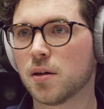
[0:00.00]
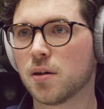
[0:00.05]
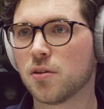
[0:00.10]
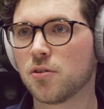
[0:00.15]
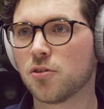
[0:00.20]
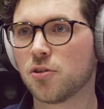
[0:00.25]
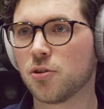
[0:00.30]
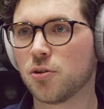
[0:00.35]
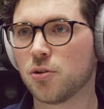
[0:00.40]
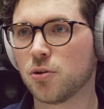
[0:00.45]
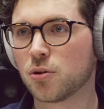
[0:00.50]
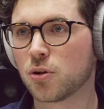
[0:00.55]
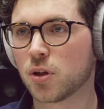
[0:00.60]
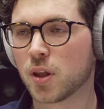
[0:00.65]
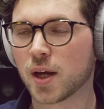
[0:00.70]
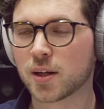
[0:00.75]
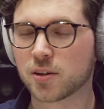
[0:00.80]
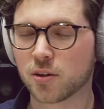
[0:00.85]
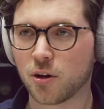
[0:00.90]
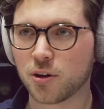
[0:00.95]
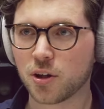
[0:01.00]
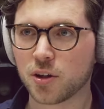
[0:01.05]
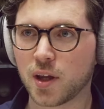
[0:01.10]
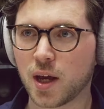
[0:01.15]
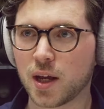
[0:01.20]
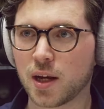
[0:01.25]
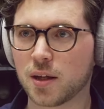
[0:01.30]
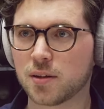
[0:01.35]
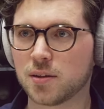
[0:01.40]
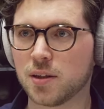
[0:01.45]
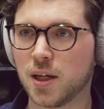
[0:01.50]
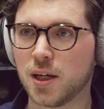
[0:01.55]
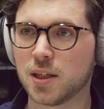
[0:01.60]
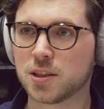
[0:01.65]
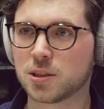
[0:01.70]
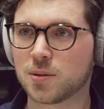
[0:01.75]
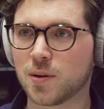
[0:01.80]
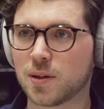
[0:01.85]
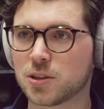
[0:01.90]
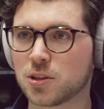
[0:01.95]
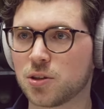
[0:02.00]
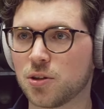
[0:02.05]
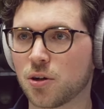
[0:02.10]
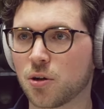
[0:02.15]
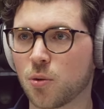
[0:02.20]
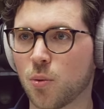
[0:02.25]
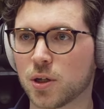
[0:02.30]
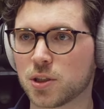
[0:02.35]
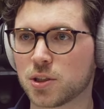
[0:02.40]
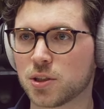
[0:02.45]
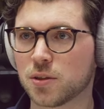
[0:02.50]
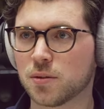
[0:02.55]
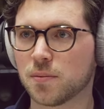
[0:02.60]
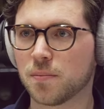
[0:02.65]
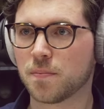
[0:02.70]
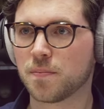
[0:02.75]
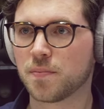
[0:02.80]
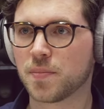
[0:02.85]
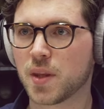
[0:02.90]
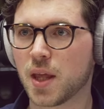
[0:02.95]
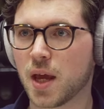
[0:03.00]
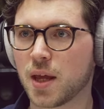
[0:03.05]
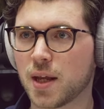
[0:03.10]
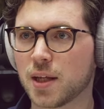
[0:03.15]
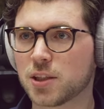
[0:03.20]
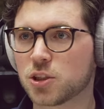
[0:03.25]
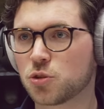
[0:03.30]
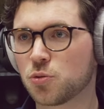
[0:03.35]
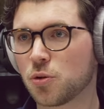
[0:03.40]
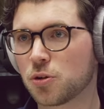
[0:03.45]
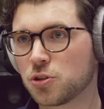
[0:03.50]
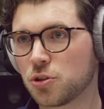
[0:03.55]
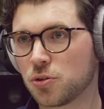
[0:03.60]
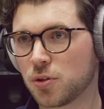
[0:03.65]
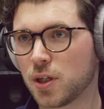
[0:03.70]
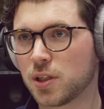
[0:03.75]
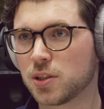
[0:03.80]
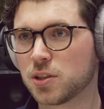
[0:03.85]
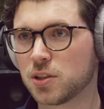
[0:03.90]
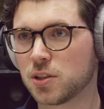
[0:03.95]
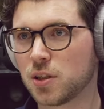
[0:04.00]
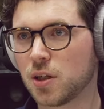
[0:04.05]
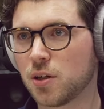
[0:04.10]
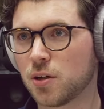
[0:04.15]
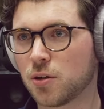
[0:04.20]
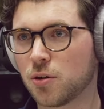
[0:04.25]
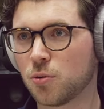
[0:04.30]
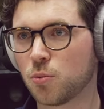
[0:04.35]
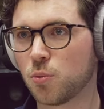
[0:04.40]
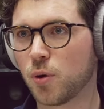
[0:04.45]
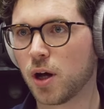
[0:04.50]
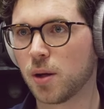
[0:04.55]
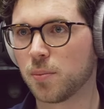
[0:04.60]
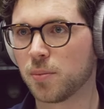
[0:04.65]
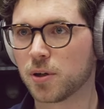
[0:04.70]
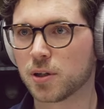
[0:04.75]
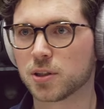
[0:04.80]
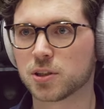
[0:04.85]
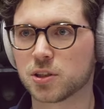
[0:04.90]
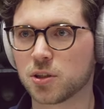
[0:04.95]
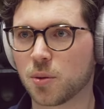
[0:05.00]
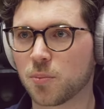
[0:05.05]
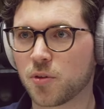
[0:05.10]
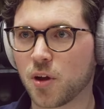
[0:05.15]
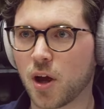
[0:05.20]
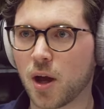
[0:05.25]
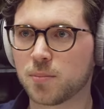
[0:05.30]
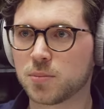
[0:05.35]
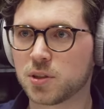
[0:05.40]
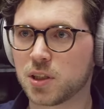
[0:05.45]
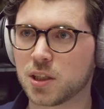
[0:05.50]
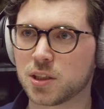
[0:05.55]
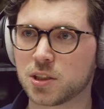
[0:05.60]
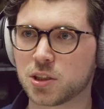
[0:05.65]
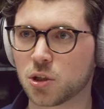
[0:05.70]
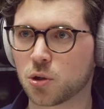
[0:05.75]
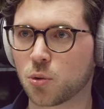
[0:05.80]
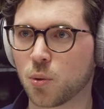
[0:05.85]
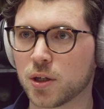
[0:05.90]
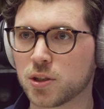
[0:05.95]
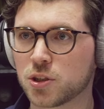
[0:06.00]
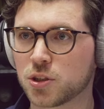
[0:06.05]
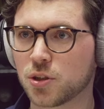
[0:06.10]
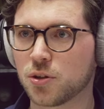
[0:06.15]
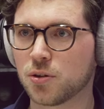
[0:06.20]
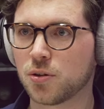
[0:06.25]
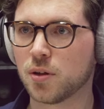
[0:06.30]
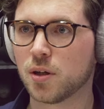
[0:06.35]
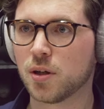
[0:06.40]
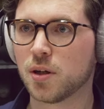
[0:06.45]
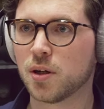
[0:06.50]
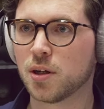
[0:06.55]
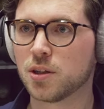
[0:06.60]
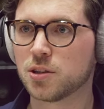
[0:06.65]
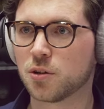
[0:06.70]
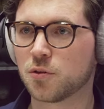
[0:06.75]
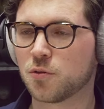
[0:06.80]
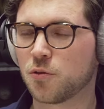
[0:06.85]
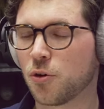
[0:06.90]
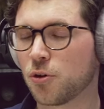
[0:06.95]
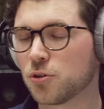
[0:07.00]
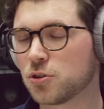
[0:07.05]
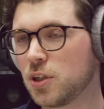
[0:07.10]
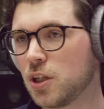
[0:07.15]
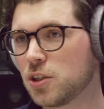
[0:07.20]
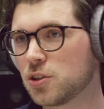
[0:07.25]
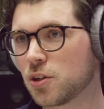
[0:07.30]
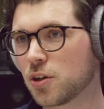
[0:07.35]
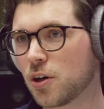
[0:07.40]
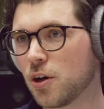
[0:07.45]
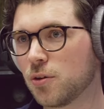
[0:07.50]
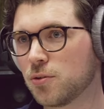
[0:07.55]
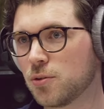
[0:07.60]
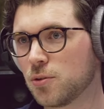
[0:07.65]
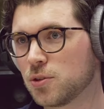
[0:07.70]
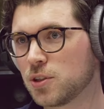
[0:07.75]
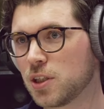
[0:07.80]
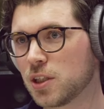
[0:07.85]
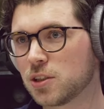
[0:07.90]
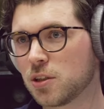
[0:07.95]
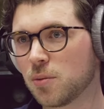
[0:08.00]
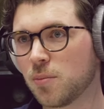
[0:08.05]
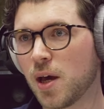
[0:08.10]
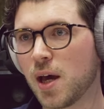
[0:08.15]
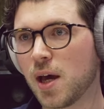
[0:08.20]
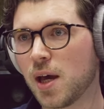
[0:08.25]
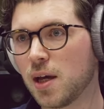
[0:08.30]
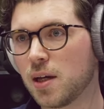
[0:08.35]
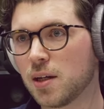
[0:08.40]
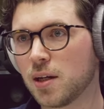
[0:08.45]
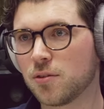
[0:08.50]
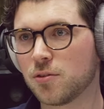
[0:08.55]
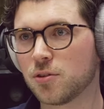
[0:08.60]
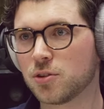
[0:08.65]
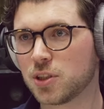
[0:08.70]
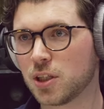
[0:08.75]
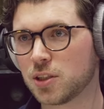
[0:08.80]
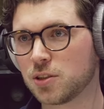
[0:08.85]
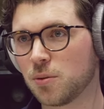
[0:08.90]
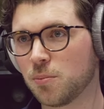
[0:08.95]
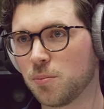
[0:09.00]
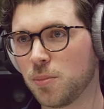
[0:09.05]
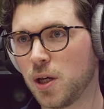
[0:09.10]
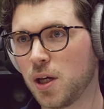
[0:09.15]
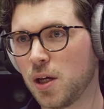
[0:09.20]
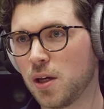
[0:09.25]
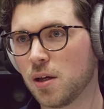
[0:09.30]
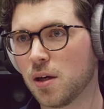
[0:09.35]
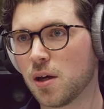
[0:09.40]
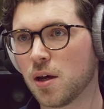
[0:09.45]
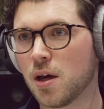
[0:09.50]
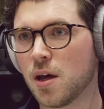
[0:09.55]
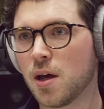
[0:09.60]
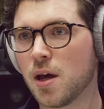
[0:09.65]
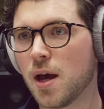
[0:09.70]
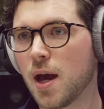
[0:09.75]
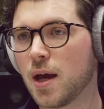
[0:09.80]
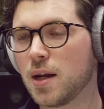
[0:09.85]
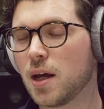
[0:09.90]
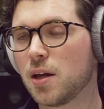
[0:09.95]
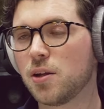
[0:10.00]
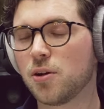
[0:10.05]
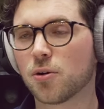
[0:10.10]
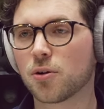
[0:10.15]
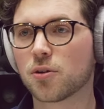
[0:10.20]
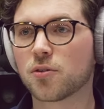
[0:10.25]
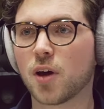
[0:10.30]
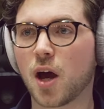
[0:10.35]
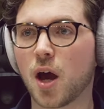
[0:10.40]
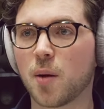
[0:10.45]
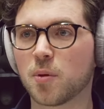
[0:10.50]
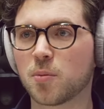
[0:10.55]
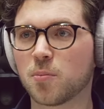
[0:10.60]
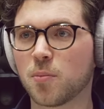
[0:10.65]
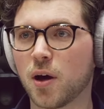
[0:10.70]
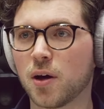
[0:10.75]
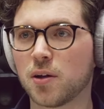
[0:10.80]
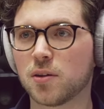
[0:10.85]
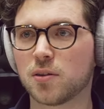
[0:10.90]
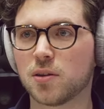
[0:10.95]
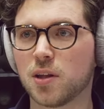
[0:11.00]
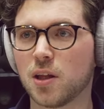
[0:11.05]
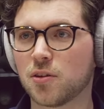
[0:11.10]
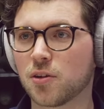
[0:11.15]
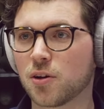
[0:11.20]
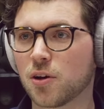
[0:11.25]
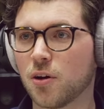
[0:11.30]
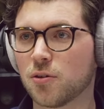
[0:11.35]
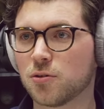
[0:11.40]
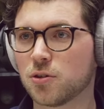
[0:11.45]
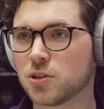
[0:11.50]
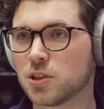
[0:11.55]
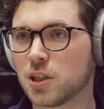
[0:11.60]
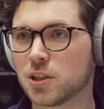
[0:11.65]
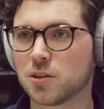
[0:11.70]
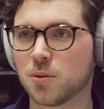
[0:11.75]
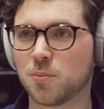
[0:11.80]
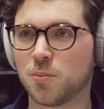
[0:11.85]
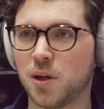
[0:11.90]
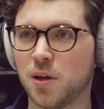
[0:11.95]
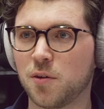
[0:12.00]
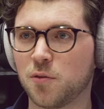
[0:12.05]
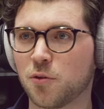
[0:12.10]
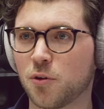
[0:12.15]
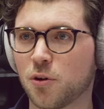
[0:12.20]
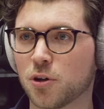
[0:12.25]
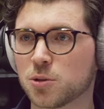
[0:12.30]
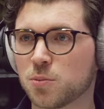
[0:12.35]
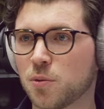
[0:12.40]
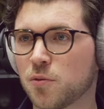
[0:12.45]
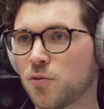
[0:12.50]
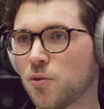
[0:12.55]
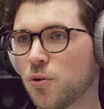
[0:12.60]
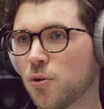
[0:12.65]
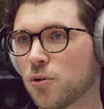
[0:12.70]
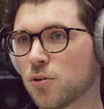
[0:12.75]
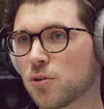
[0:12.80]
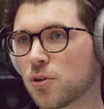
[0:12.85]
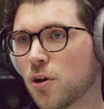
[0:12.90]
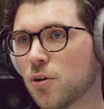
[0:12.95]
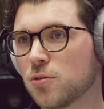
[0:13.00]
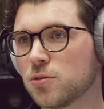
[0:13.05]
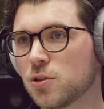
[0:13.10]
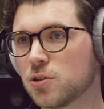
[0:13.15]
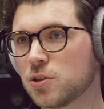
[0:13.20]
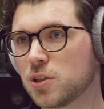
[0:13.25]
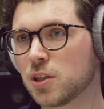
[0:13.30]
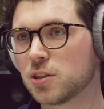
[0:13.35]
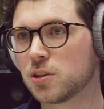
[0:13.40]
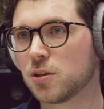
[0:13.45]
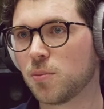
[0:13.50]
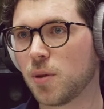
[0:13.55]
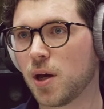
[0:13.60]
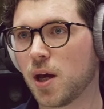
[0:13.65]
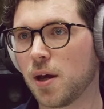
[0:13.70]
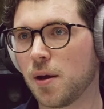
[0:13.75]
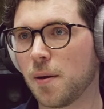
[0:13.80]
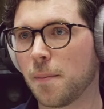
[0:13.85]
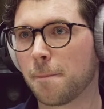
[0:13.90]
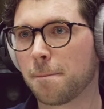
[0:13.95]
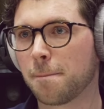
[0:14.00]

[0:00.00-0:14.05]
to collect all the data it needs to answer your question and then structure this in a good way, because sometimes it's sequential. So it first needs to go to system A and then to system B. And then the other time it might need to go to system B first before it goes to system A.